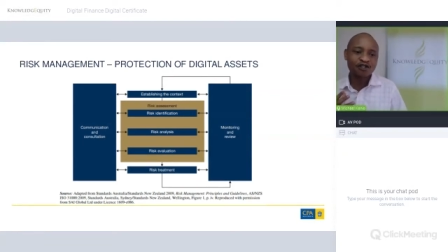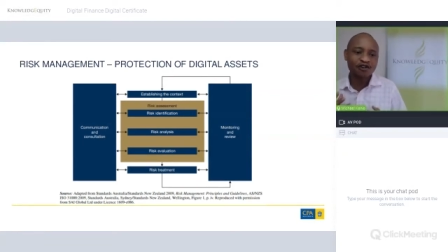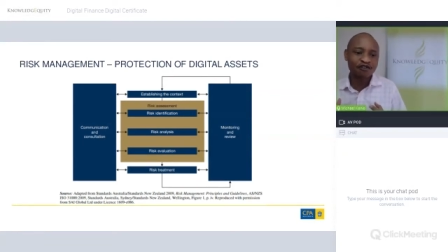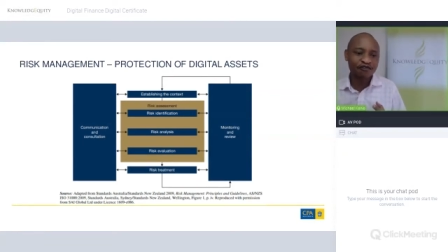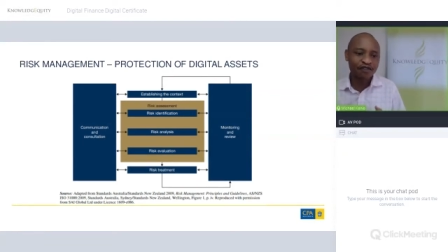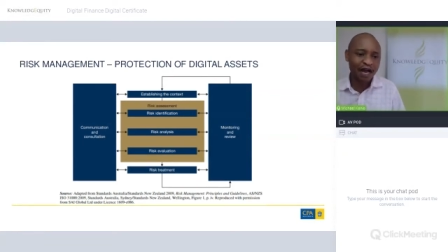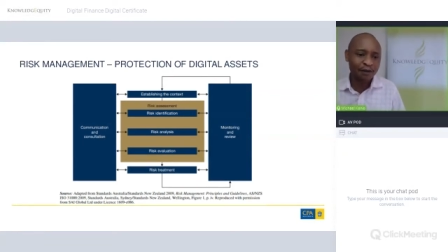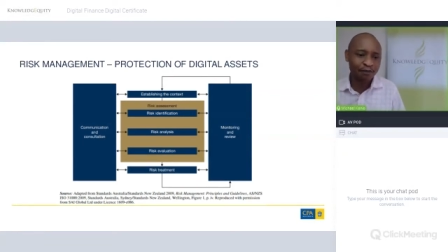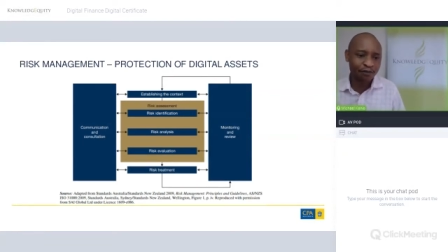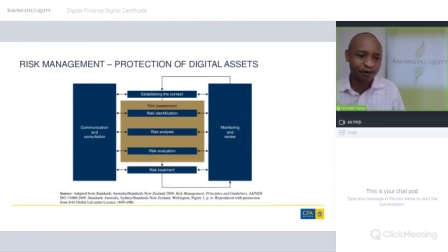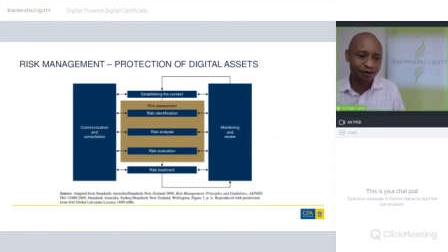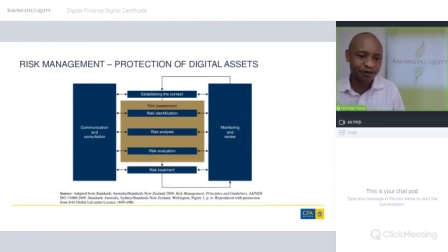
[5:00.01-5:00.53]
of
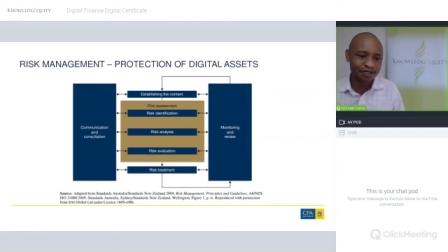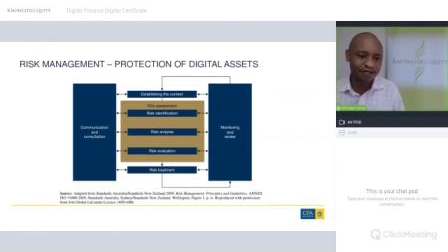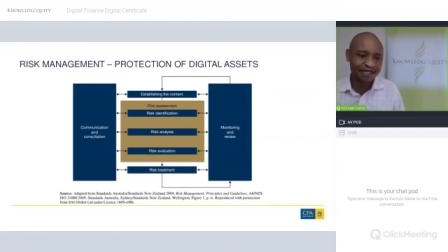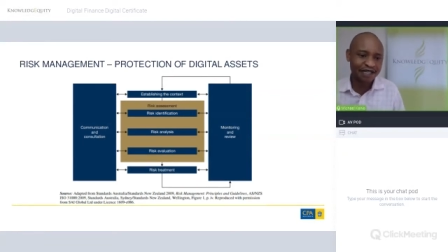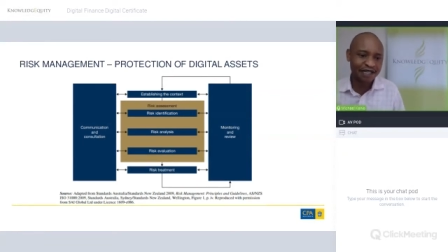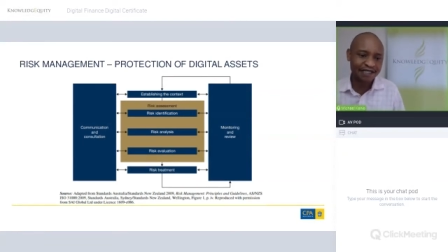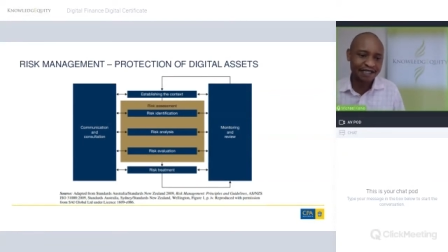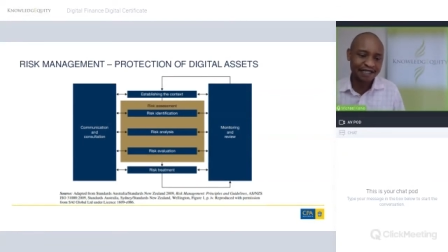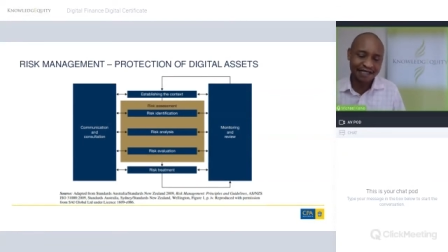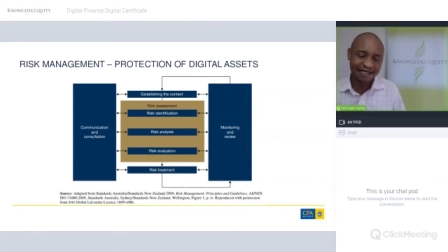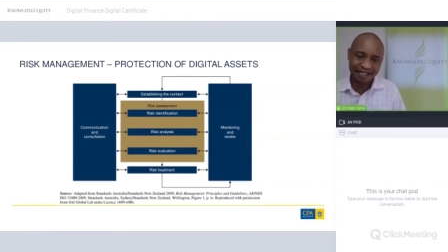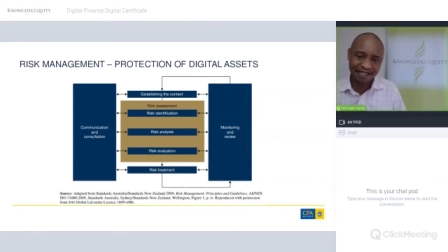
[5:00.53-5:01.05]
that
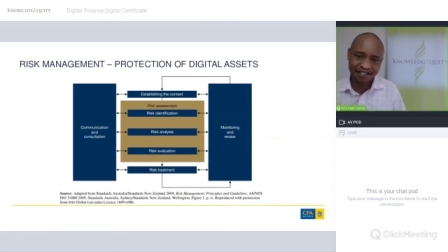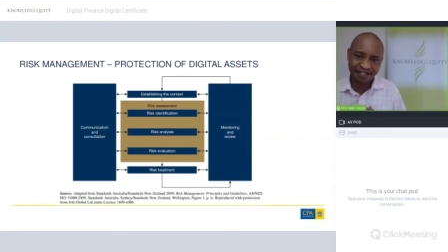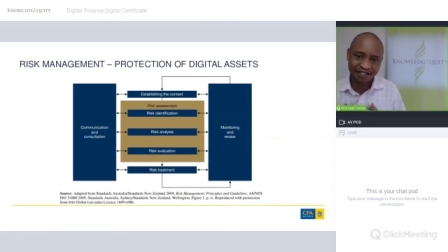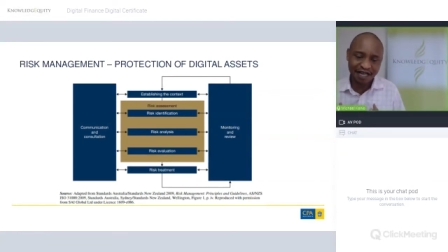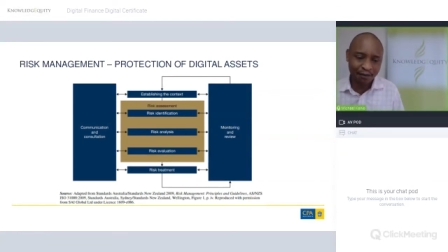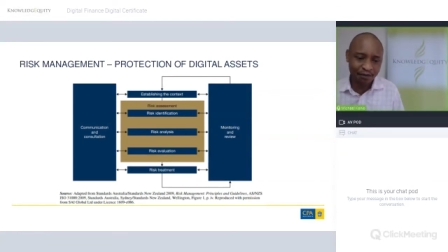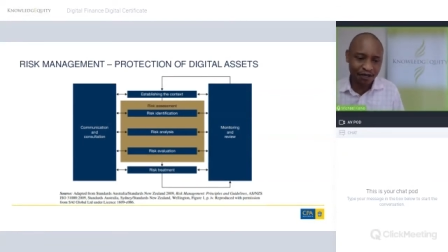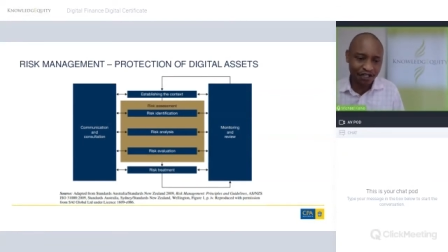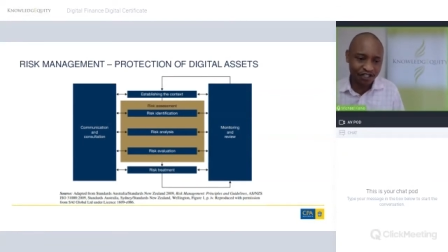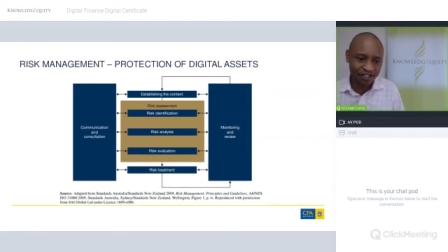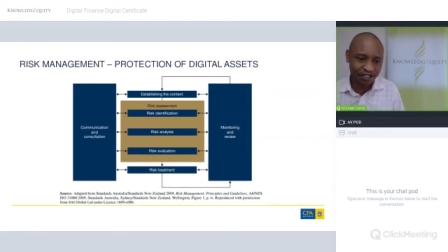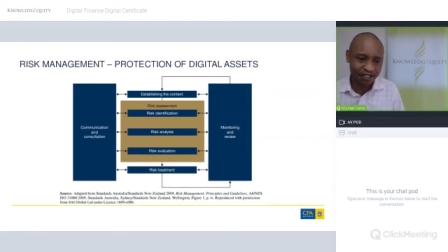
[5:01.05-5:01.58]
process is
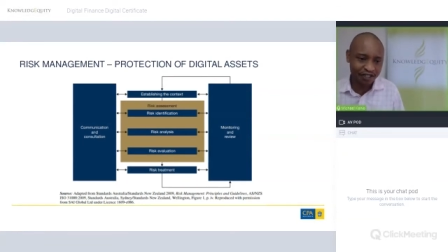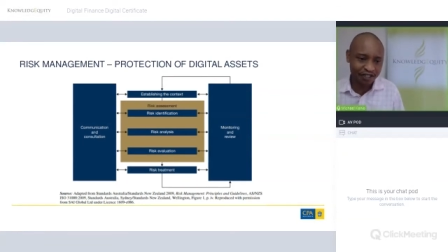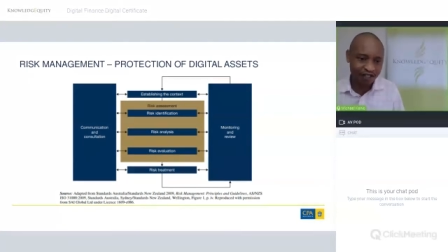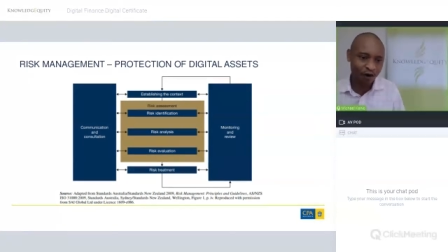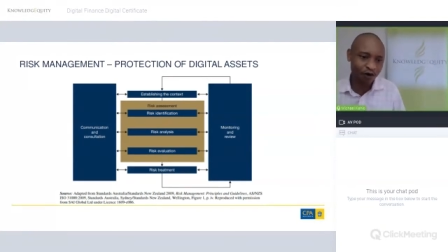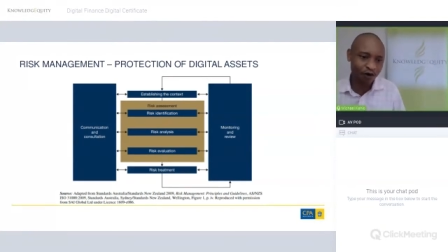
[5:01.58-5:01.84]
establishing the